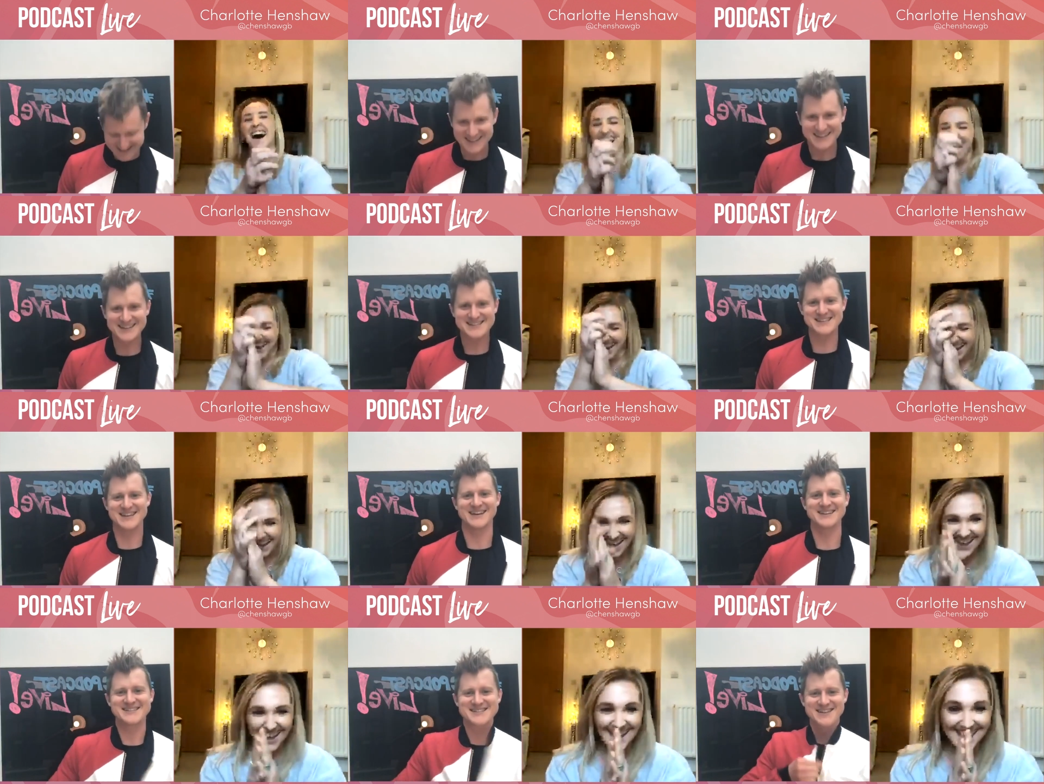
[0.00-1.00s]
Speaker 1: This is
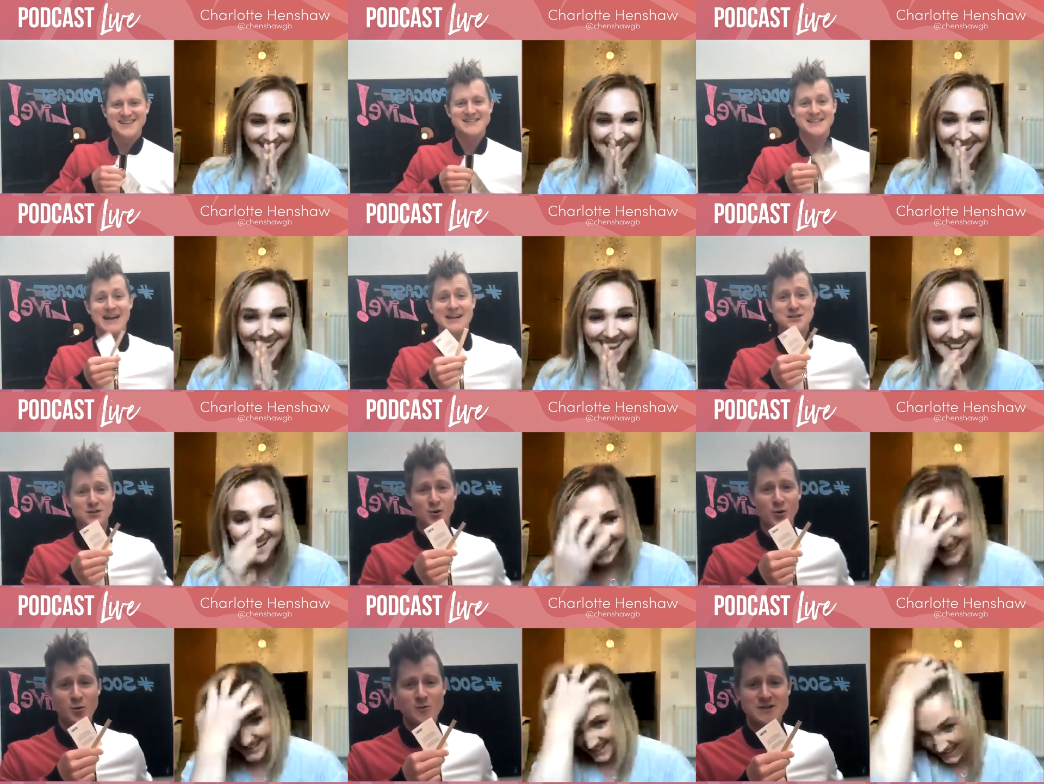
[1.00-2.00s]
tags and
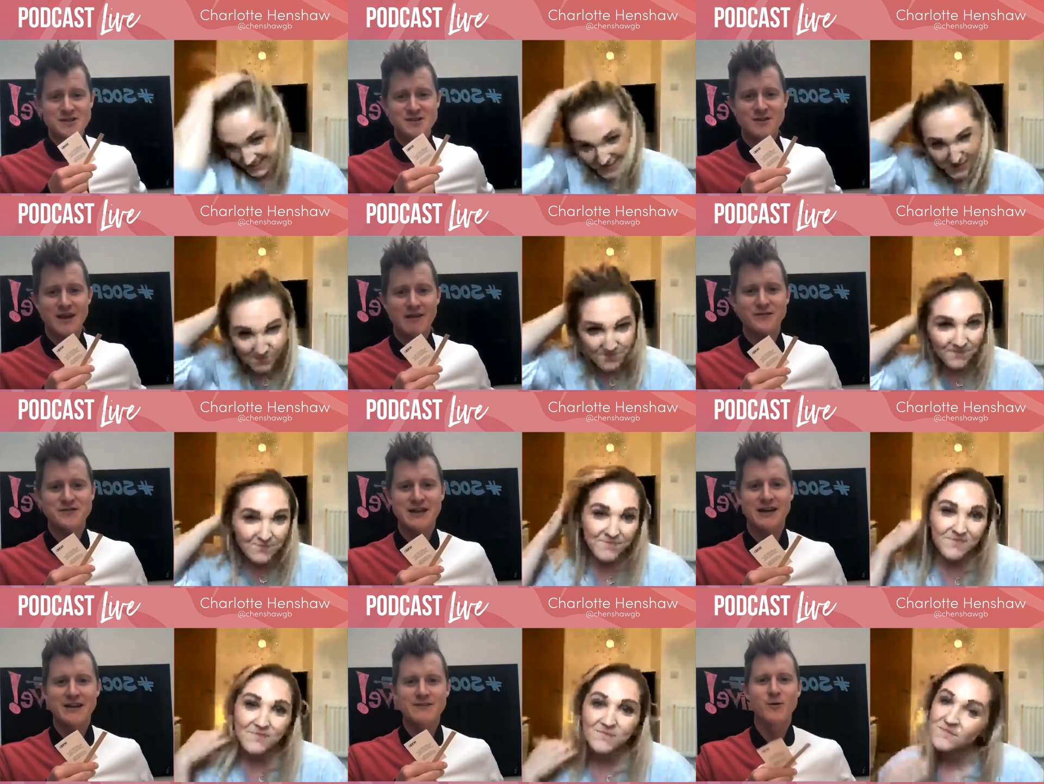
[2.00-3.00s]
all to show that I've, I've
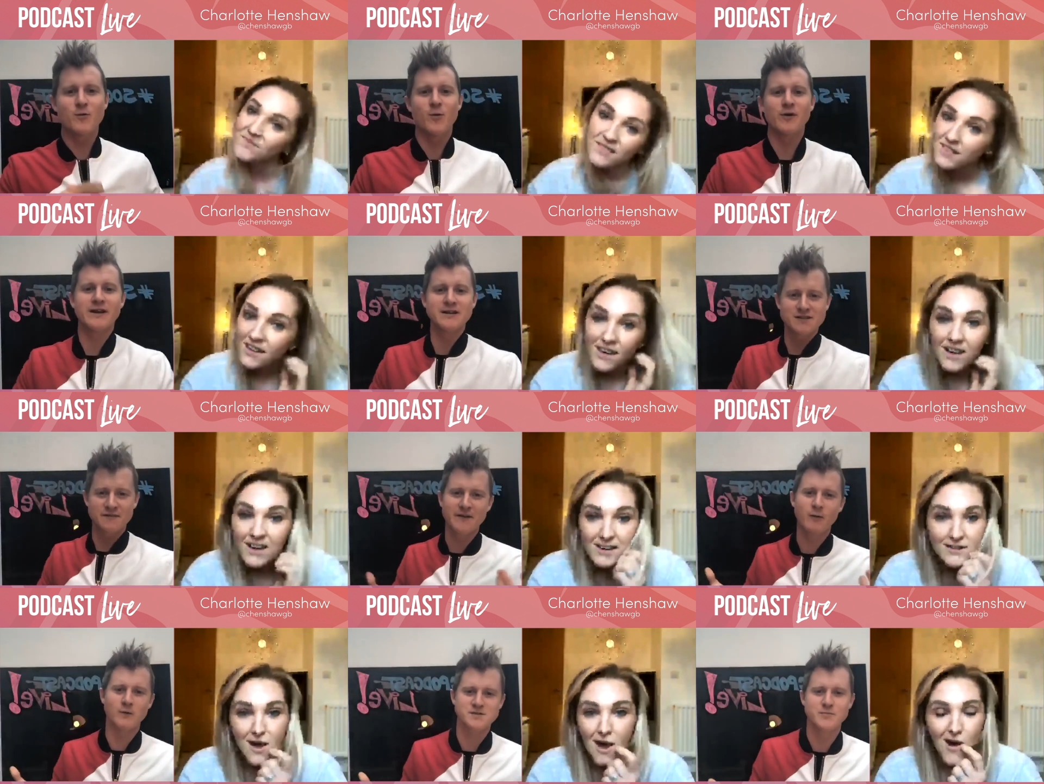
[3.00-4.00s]
never worn it. So if anyone no.
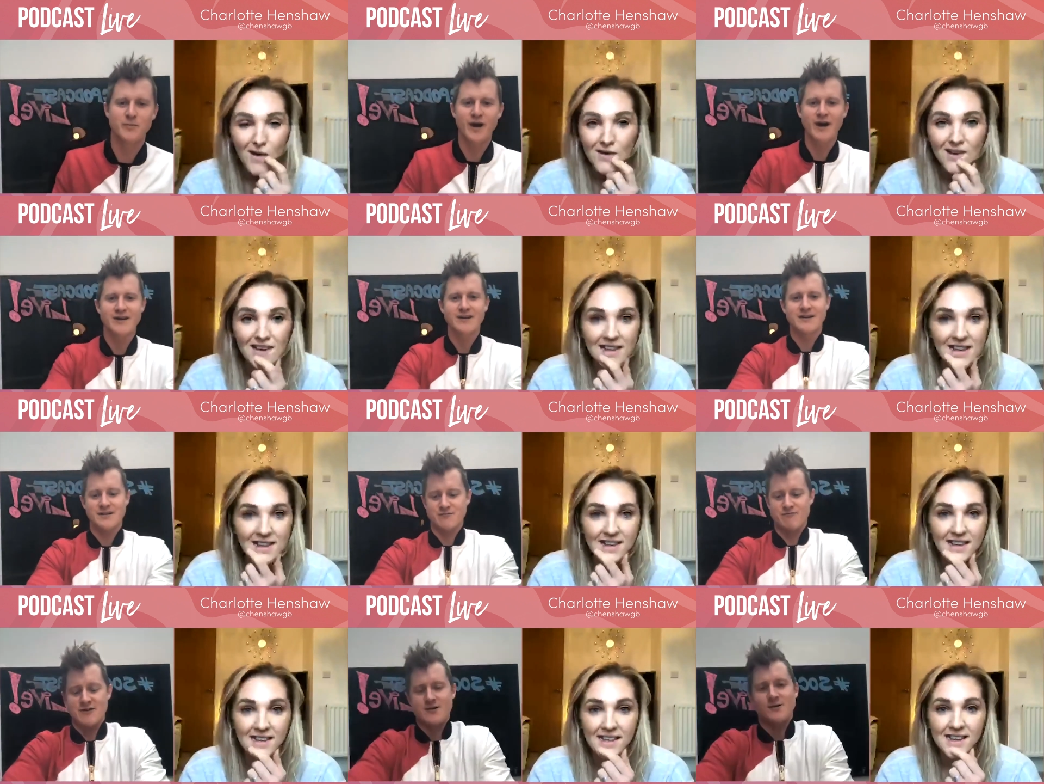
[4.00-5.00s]
wants to buy it,
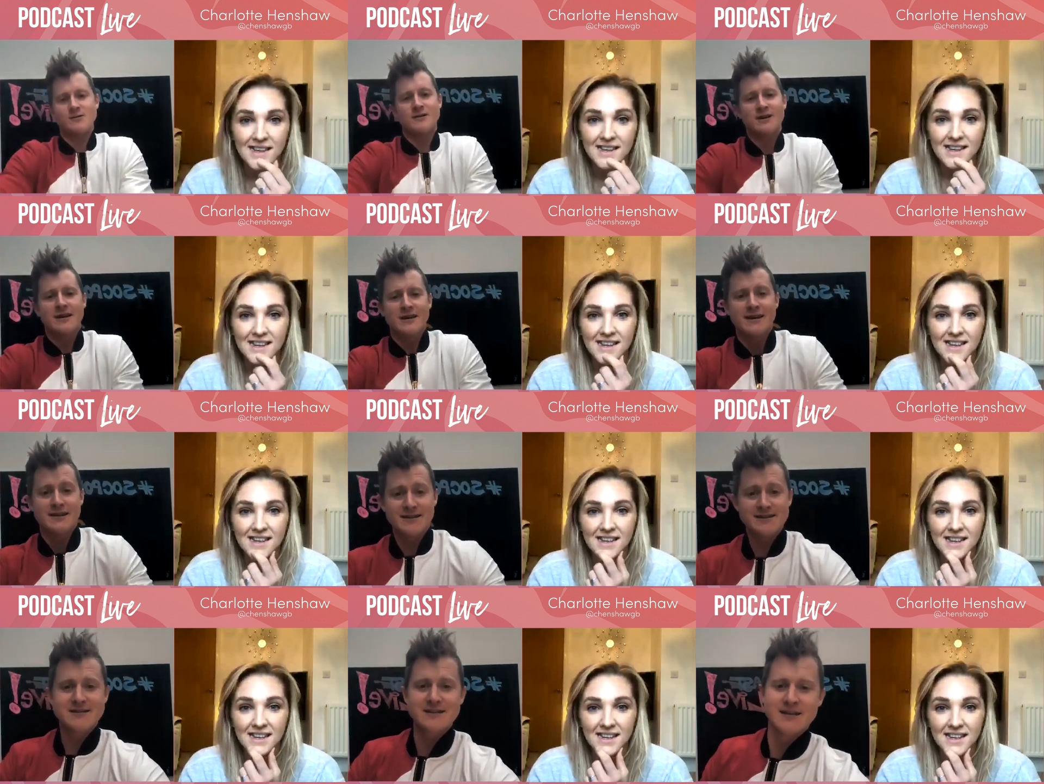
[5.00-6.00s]
real. This
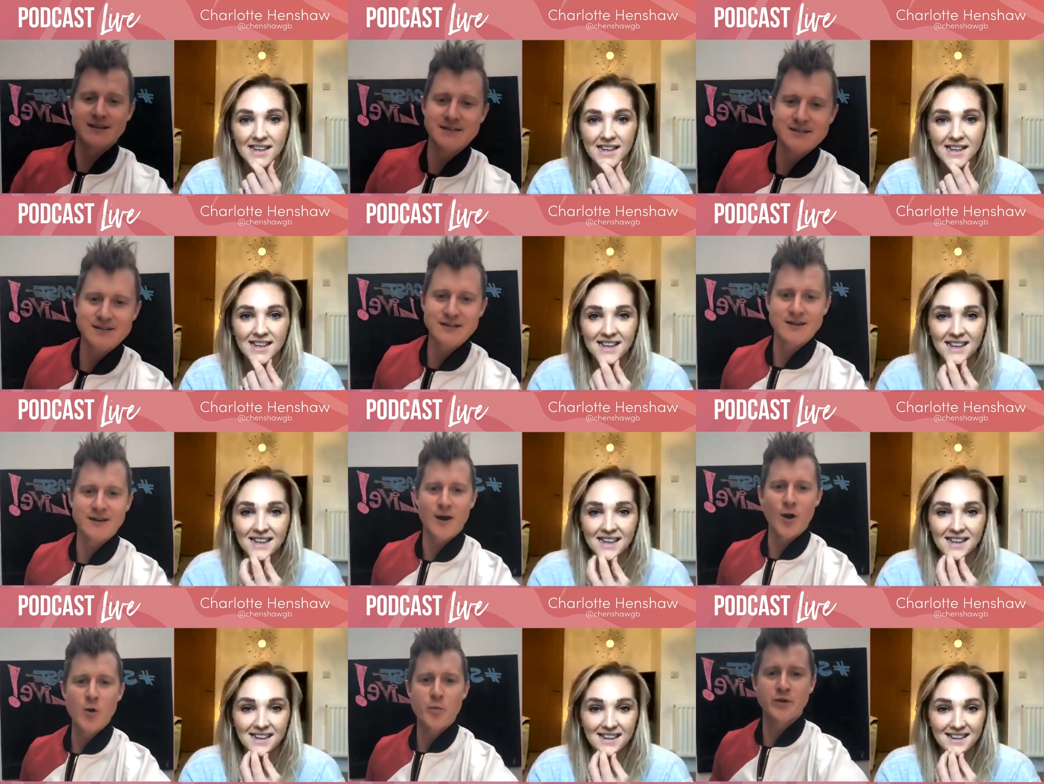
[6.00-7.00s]
is the uh,
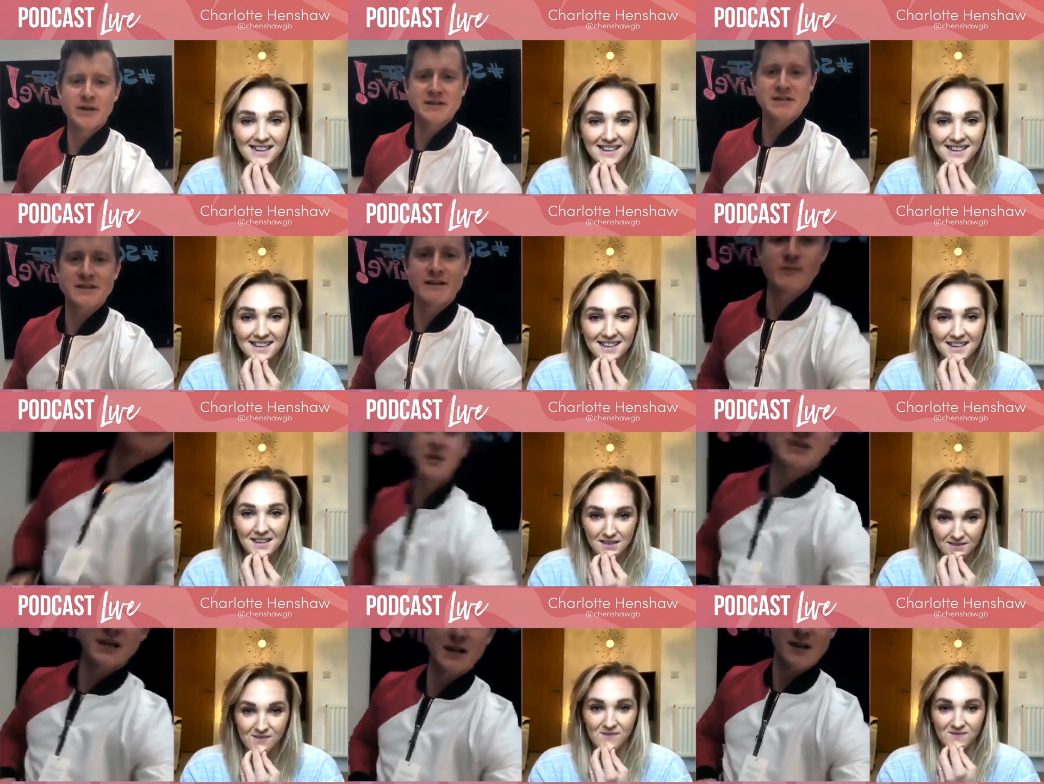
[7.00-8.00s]
opening ceremony
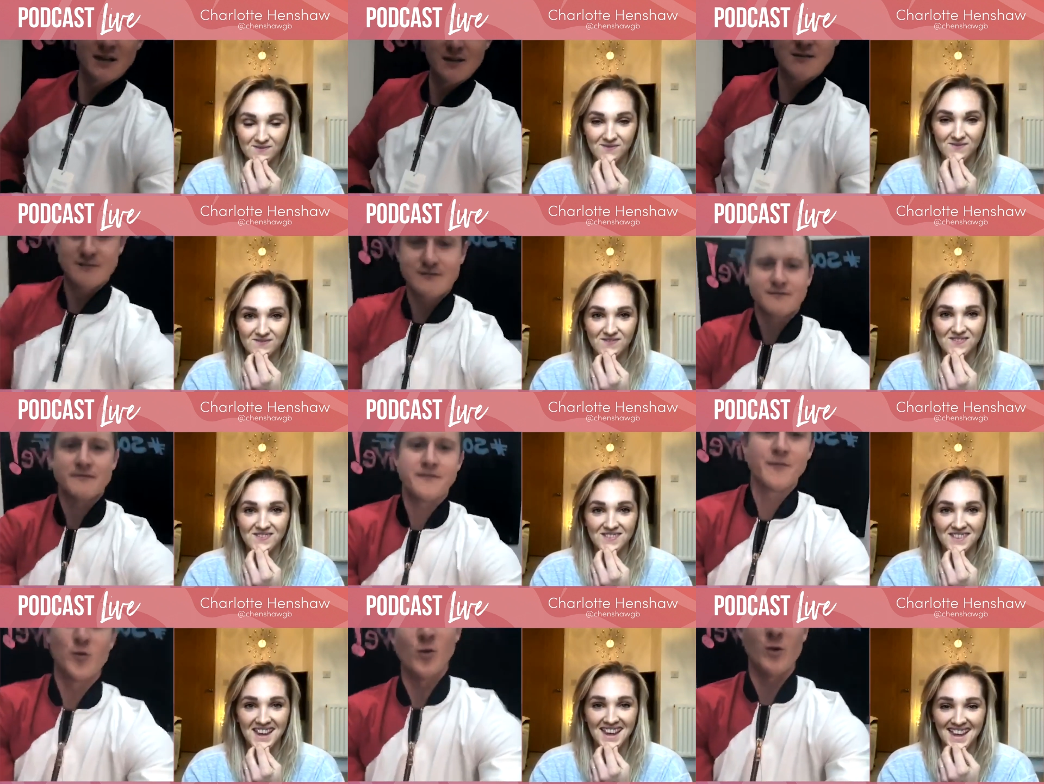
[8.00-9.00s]
jacket
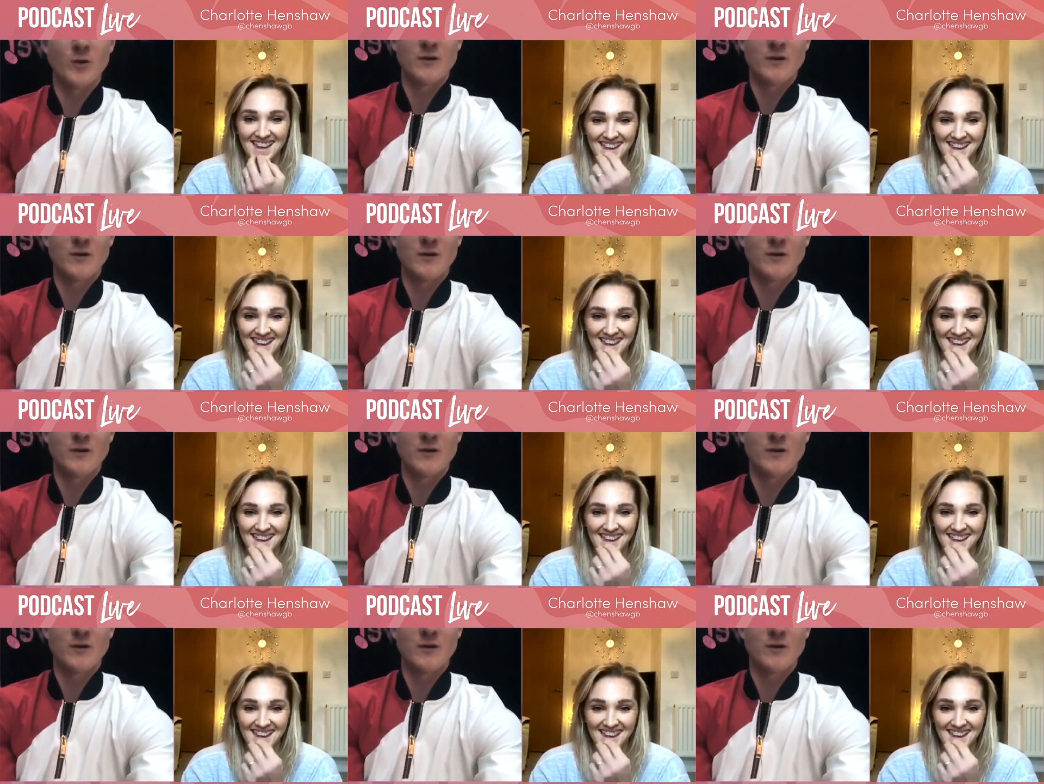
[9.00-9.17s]
for